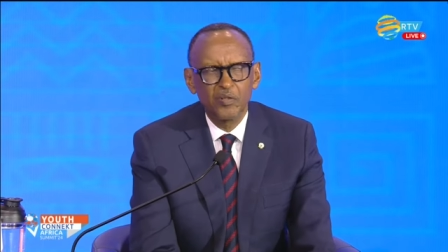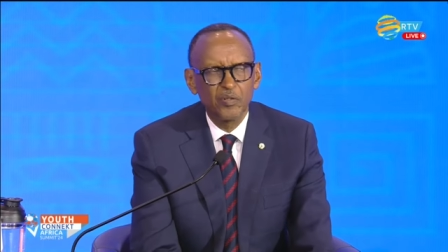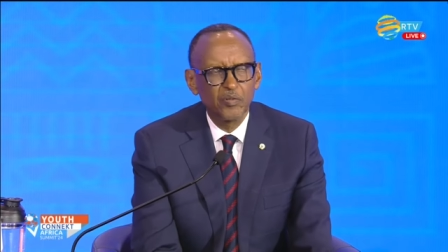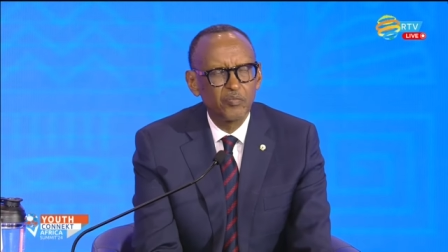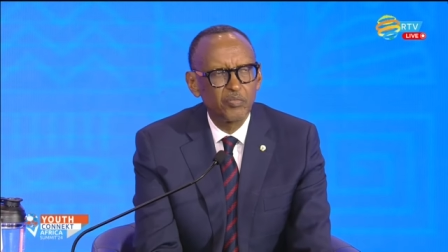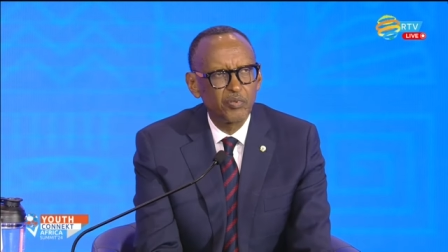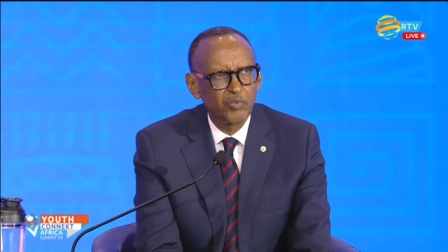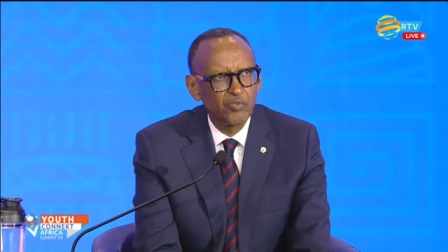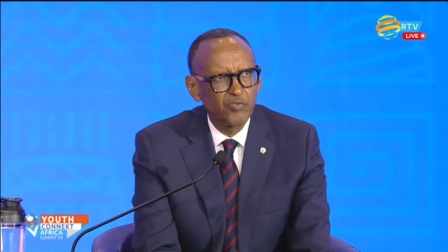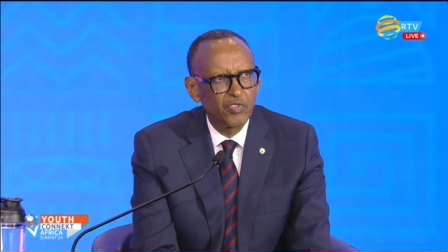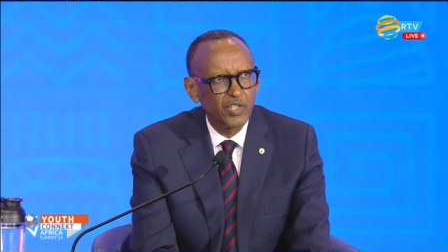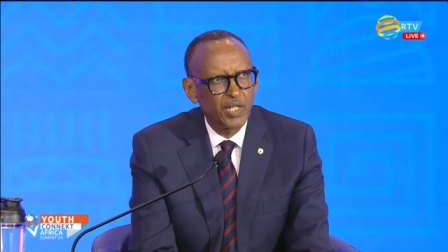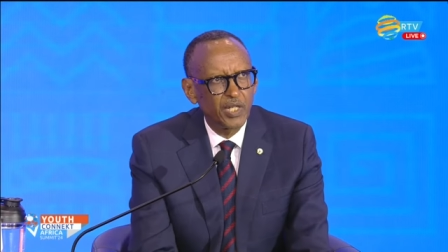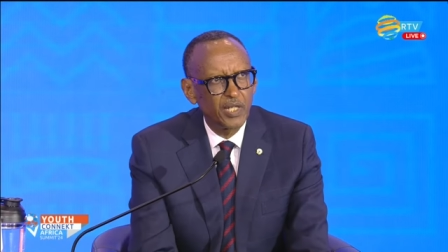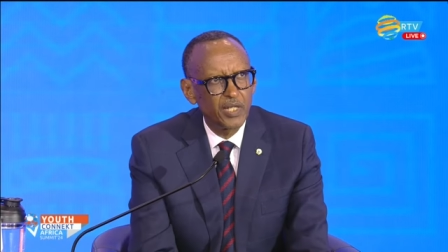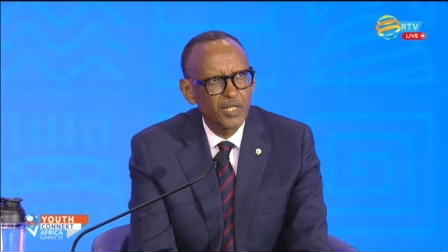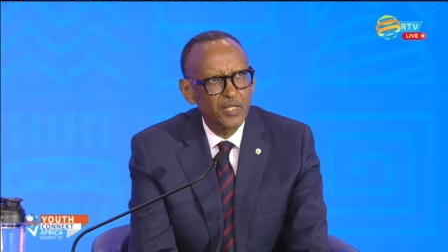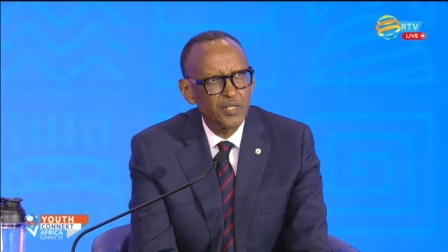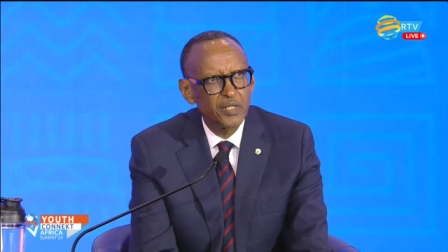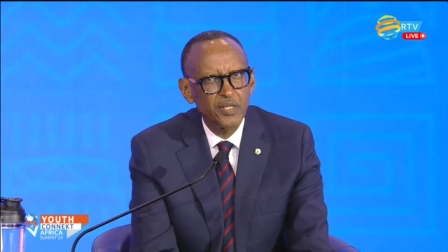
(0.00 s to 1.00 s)
prove the
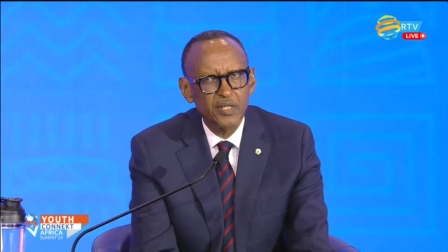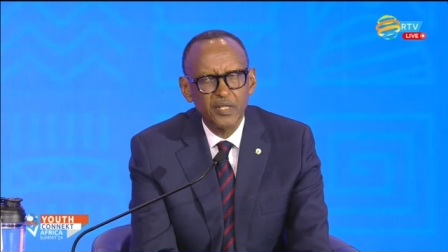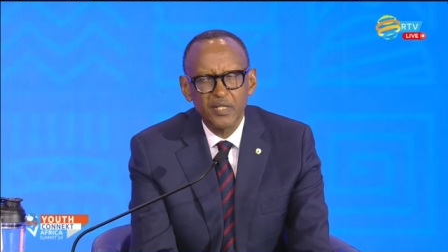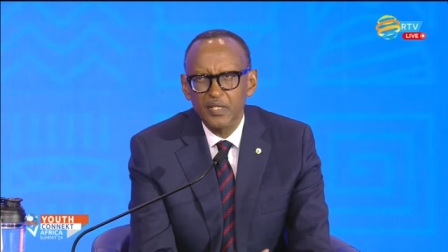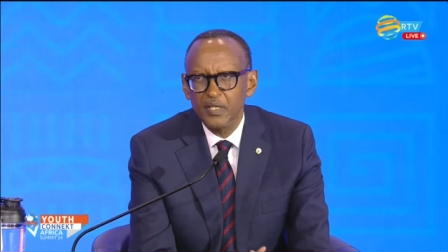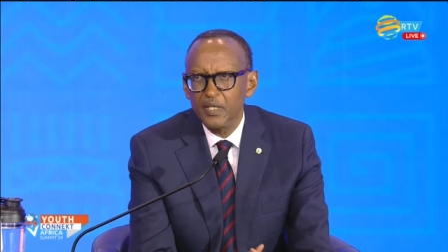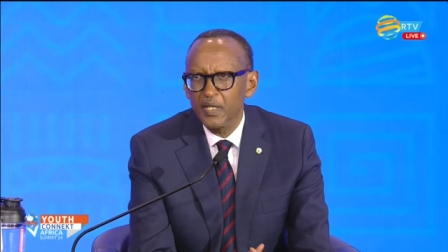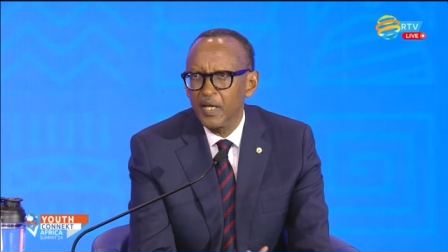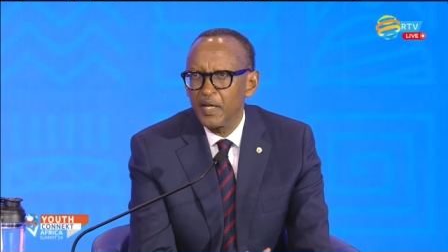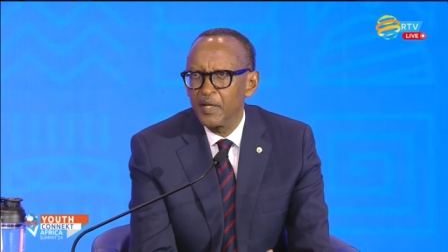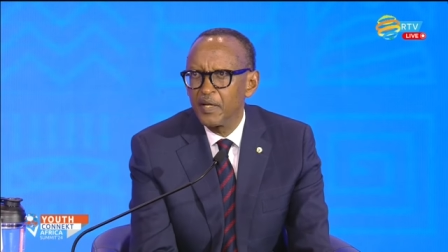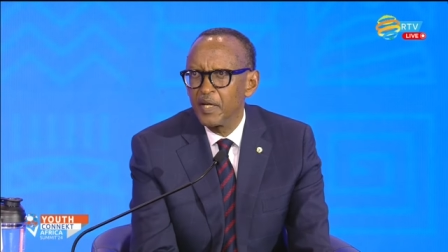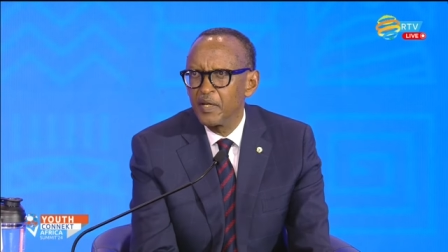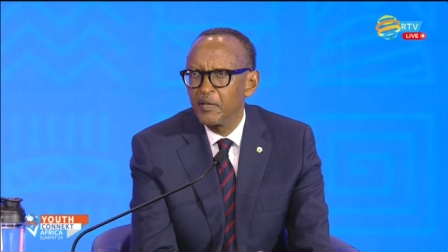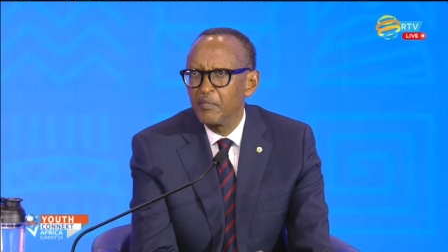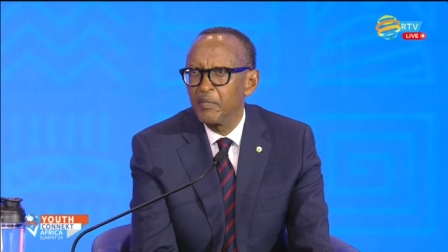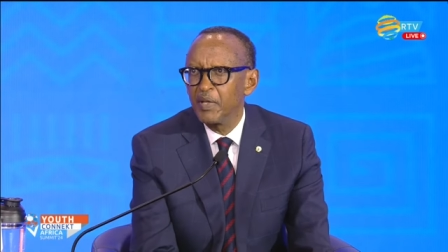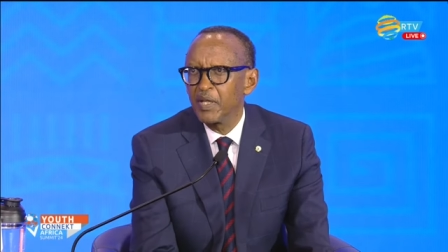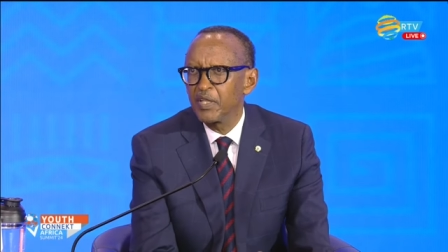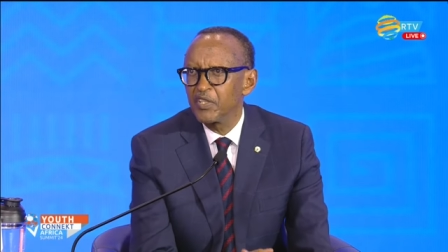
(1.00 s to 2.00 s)
case and,
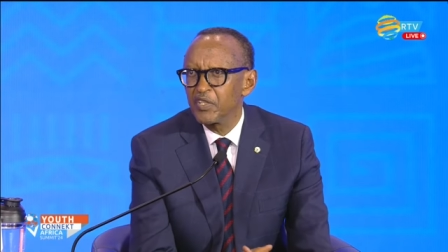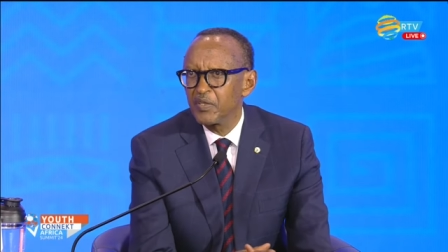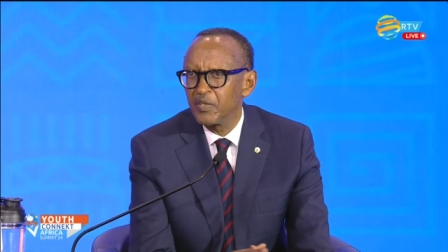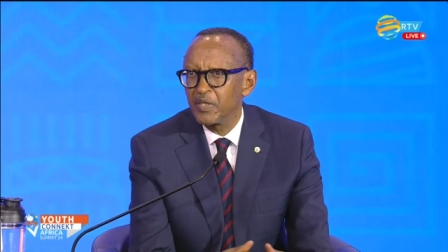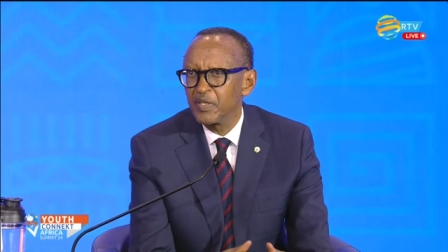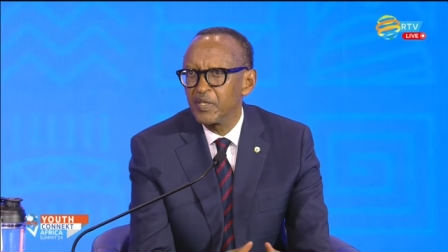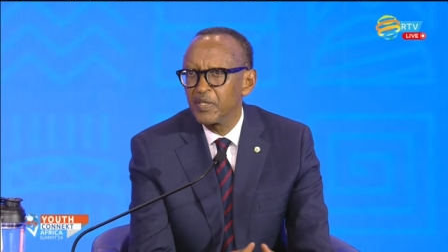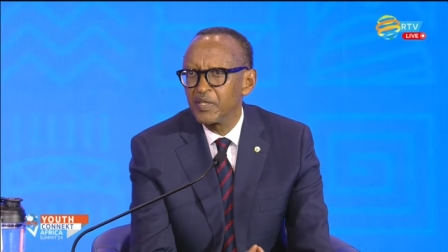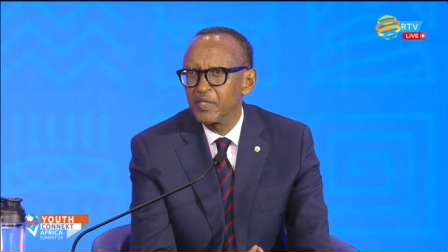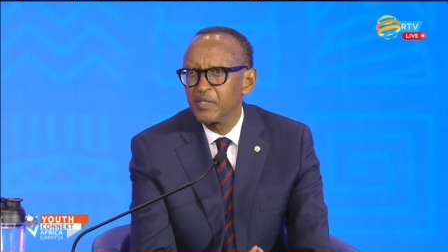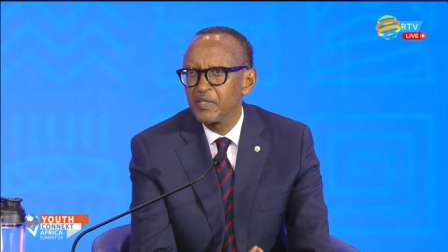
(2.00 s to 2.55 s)
and make sure that